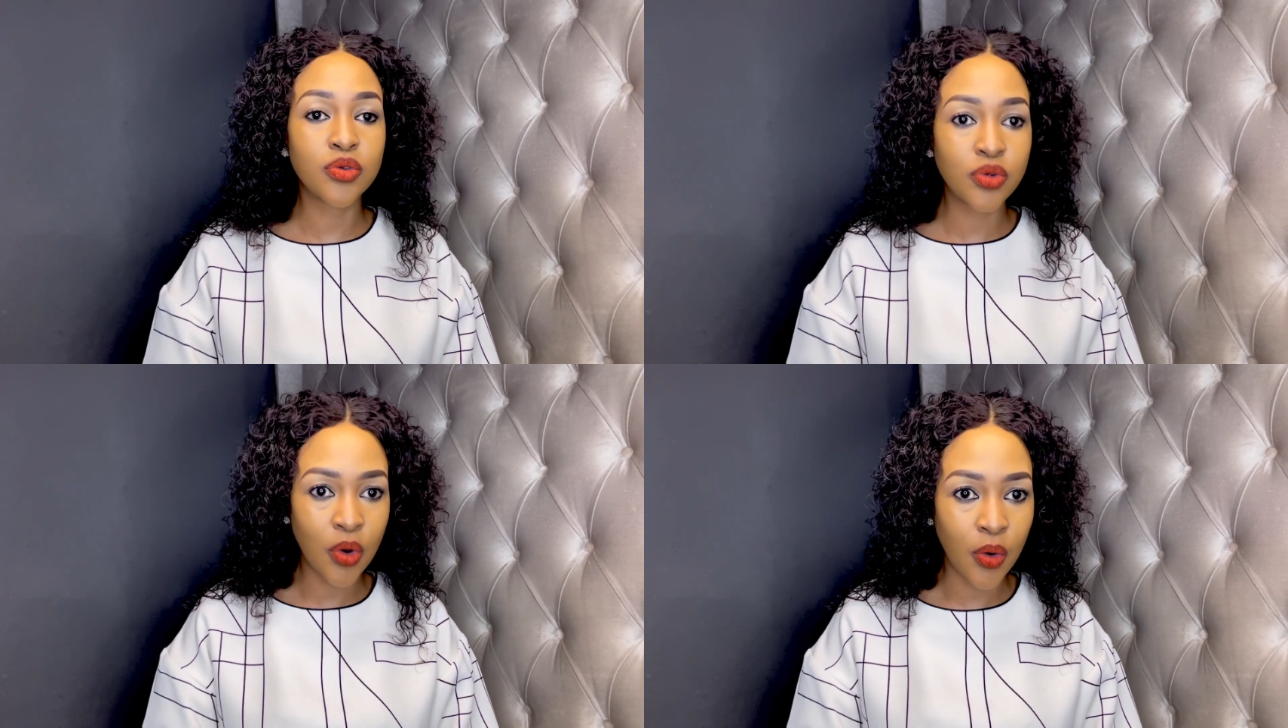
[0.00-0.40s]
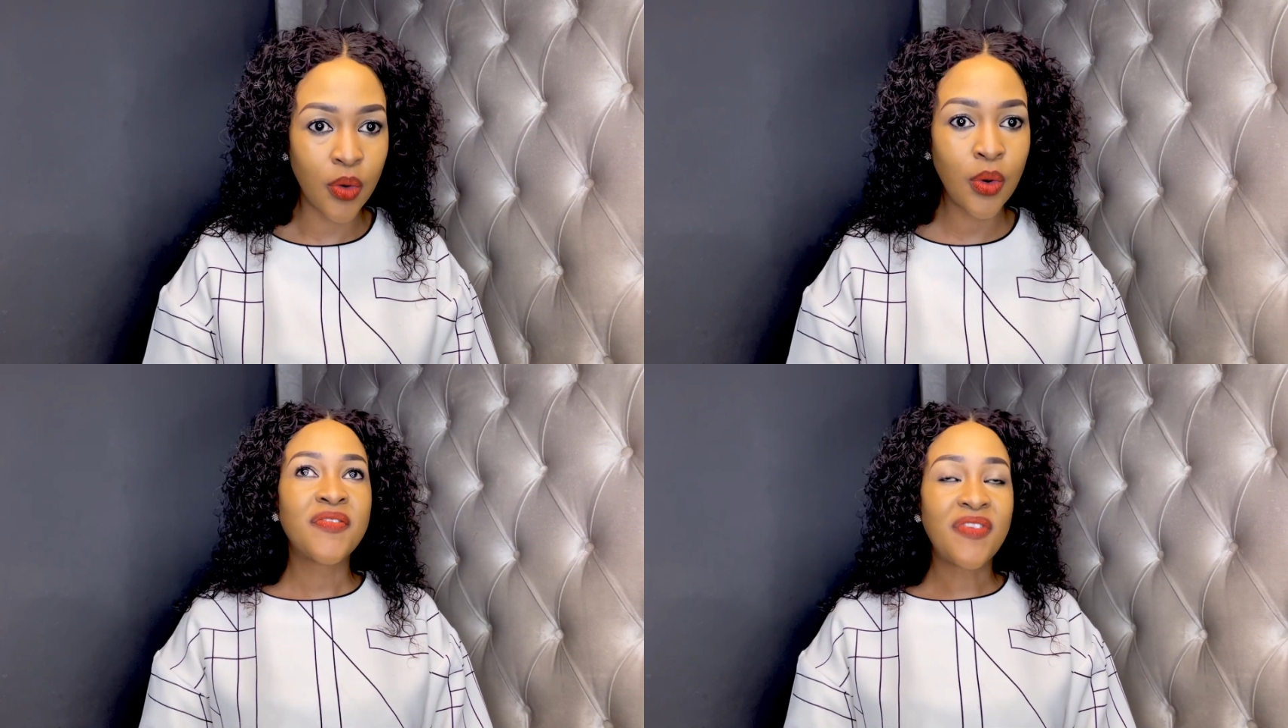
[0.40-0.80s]

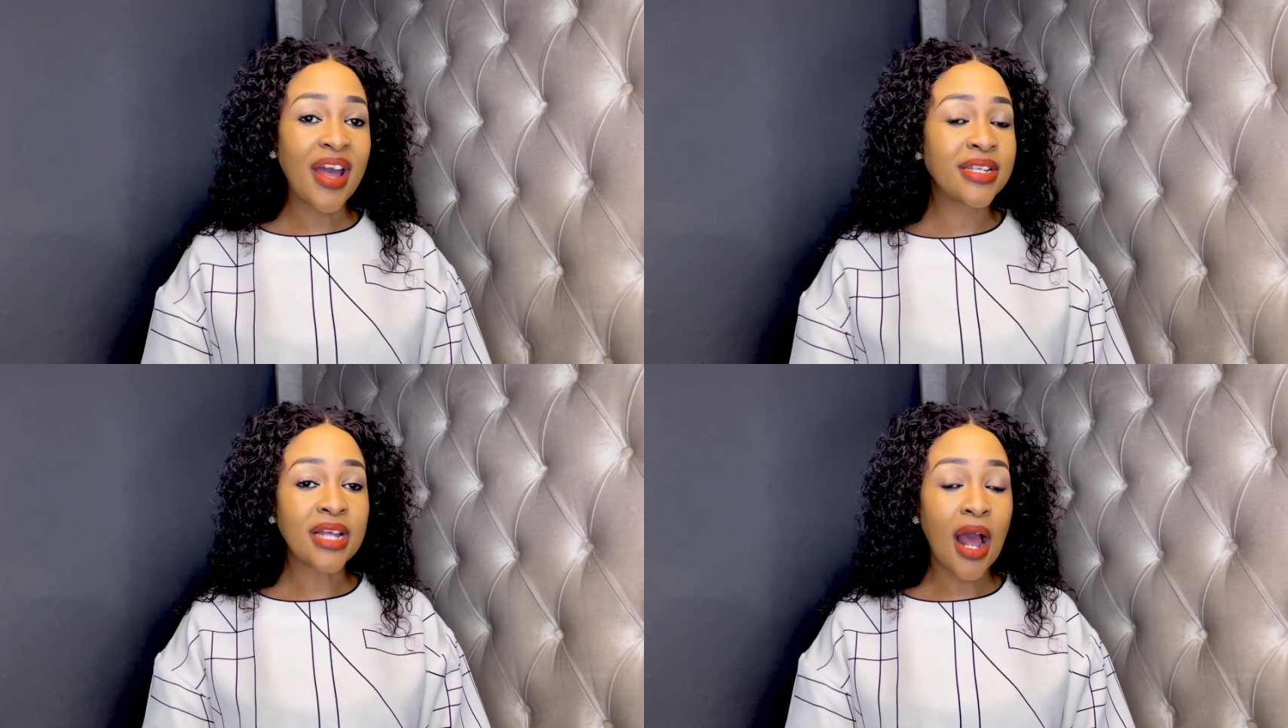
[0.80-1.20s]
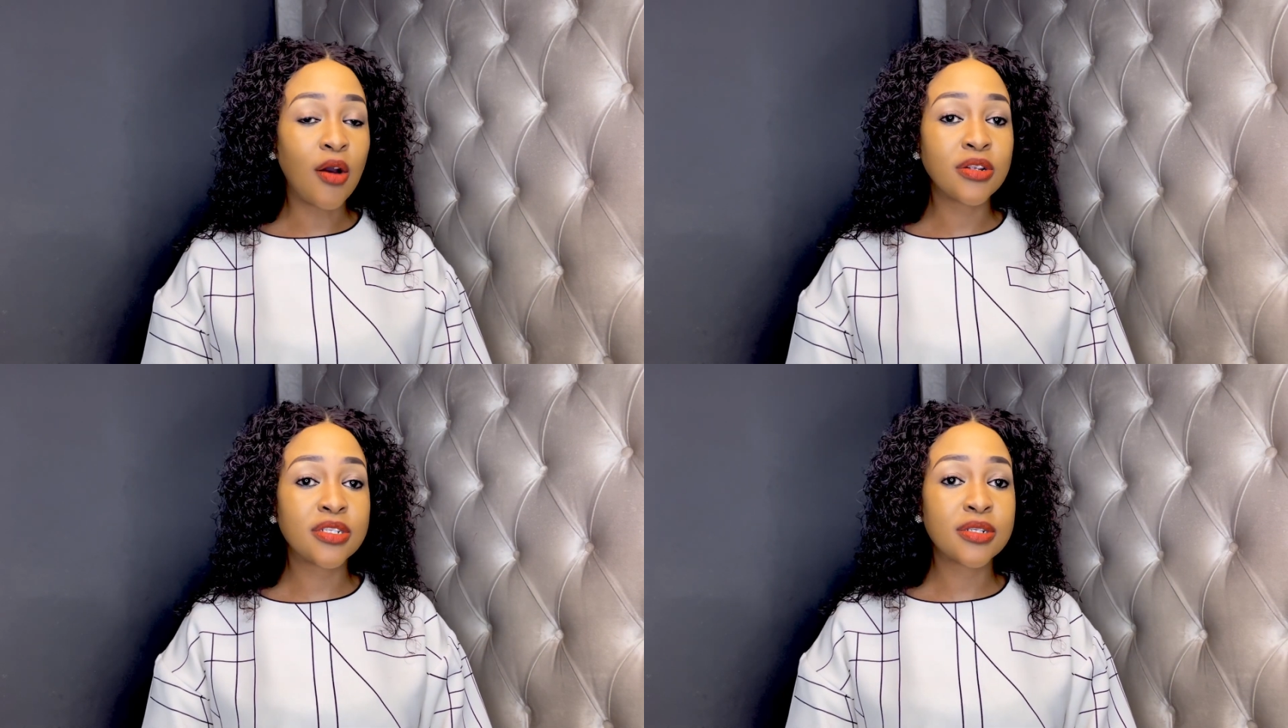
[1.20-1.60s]
No, find
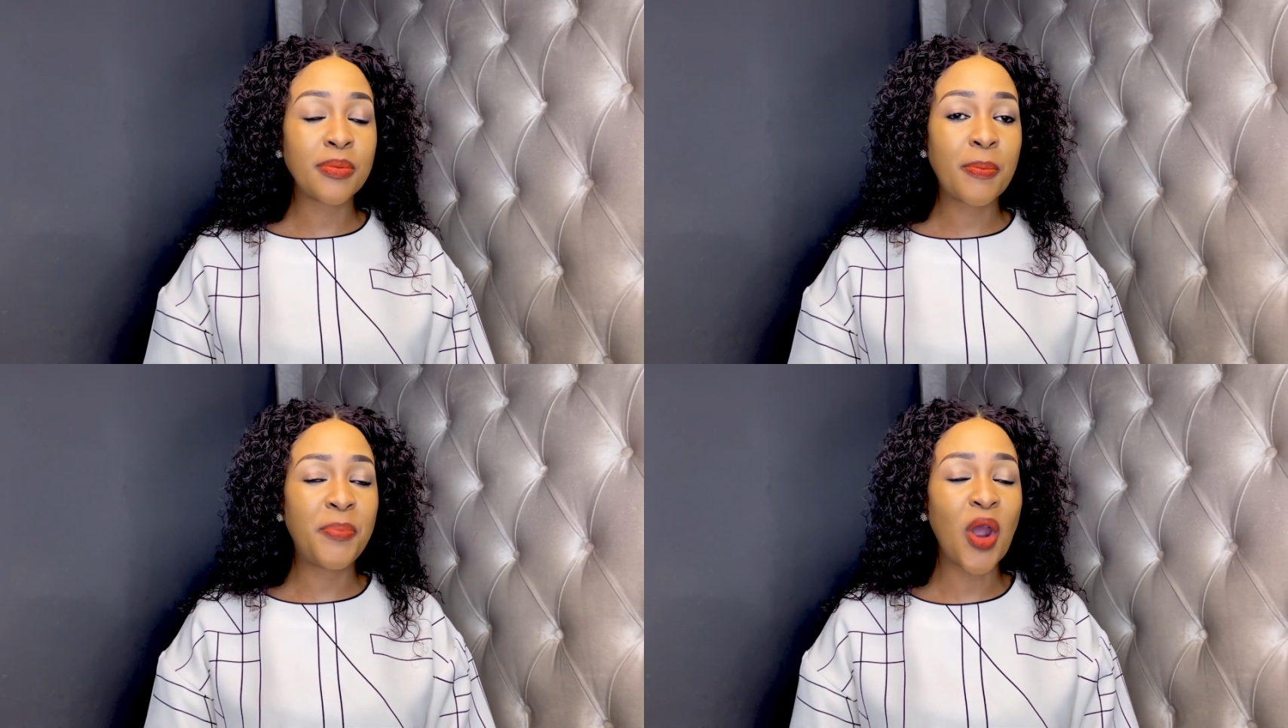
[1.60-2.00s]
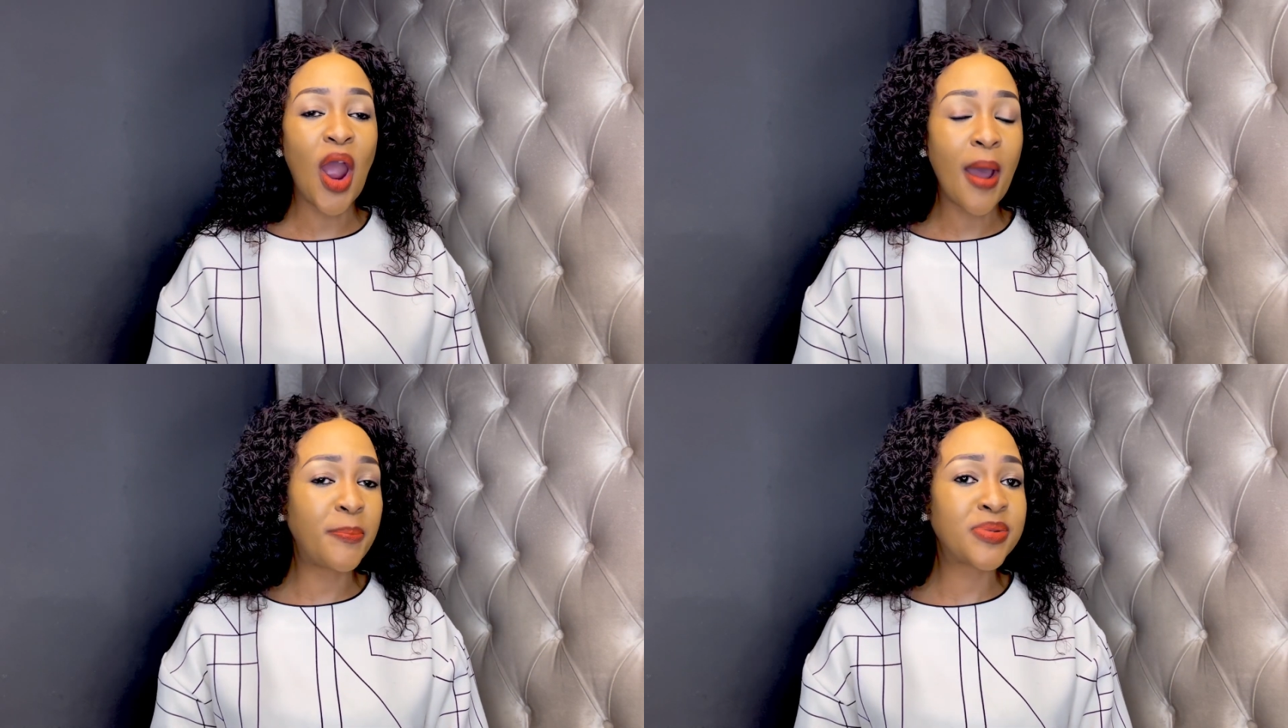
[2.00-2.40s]
out
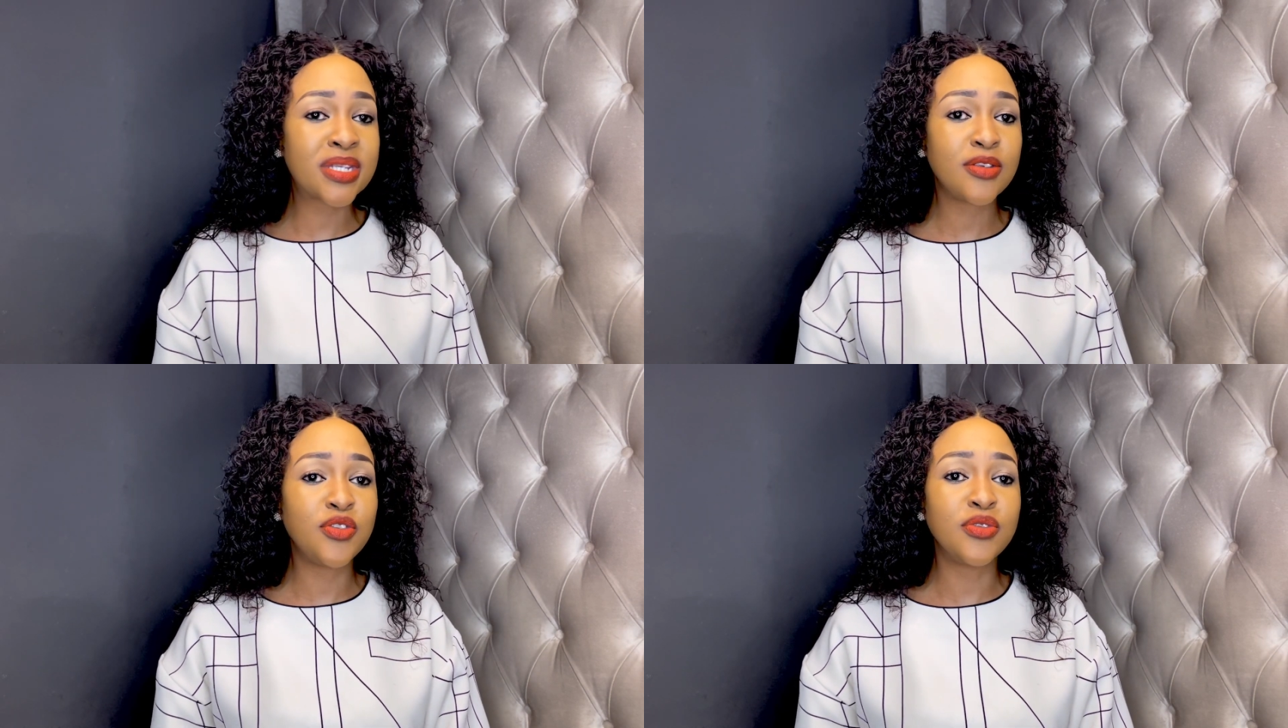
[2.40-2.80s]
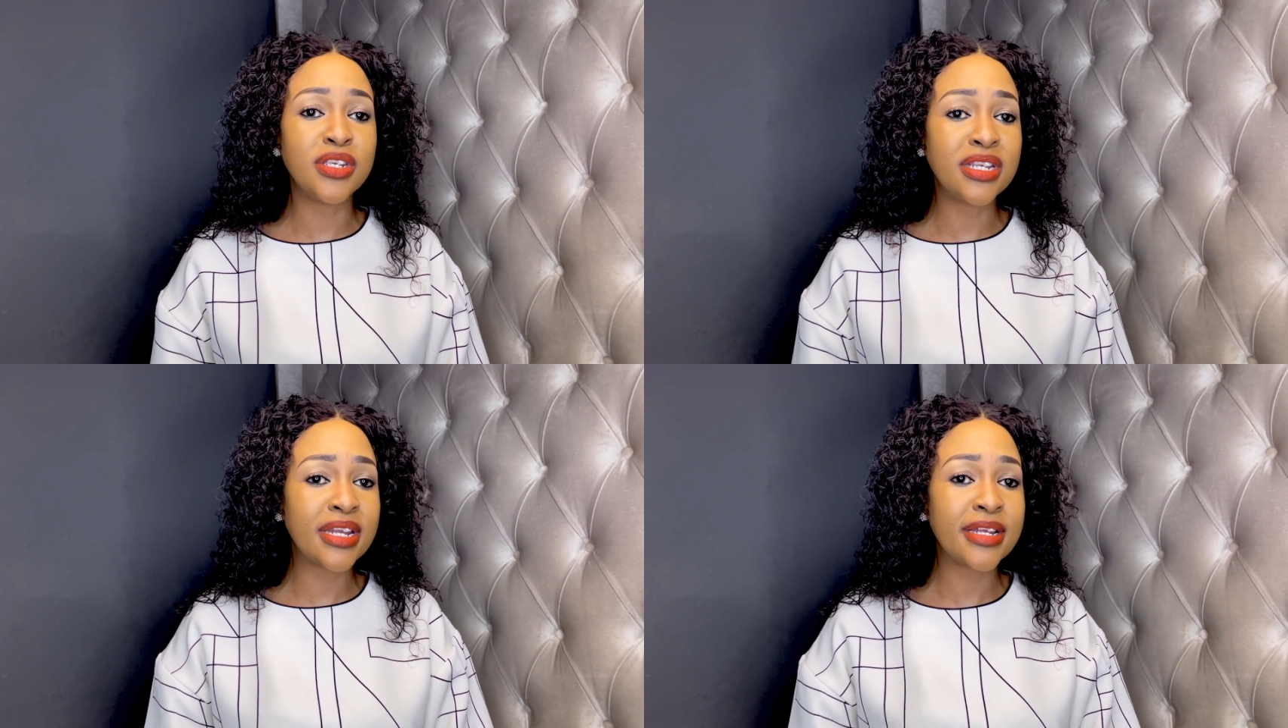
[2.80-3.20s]
perhaps you
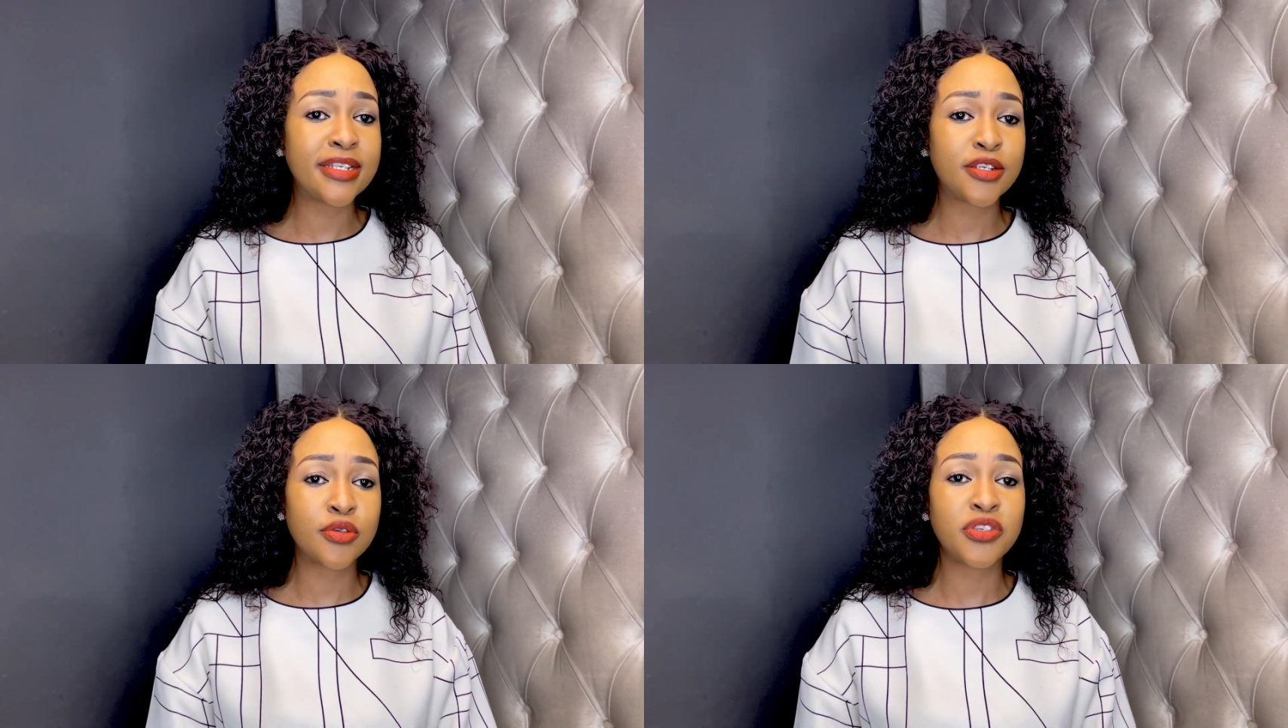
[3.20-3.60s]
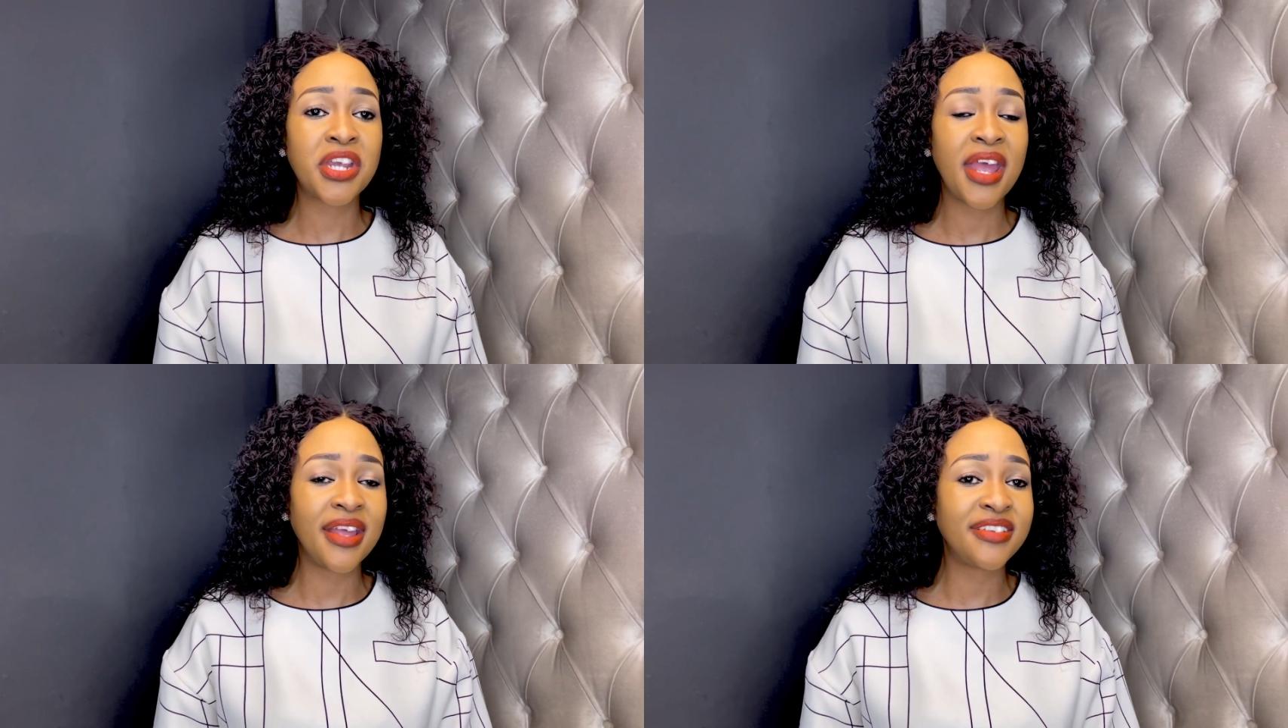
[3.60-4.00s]
needed to
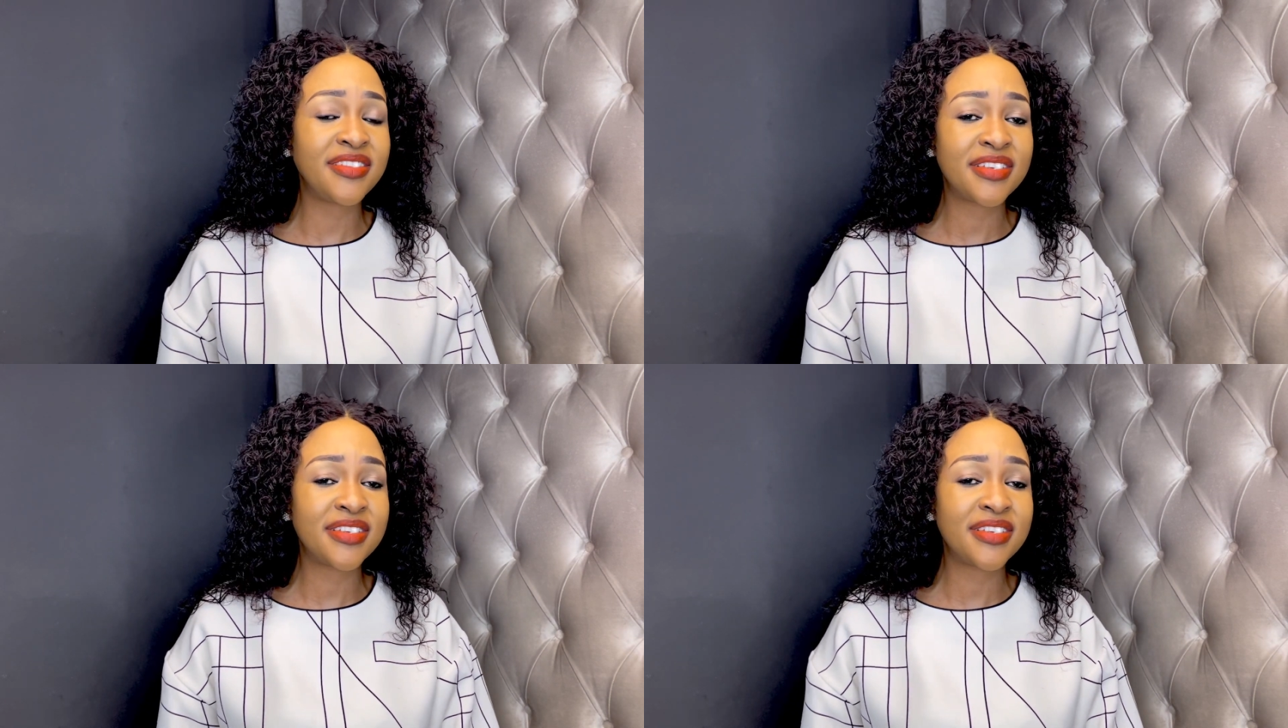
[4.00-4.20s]
change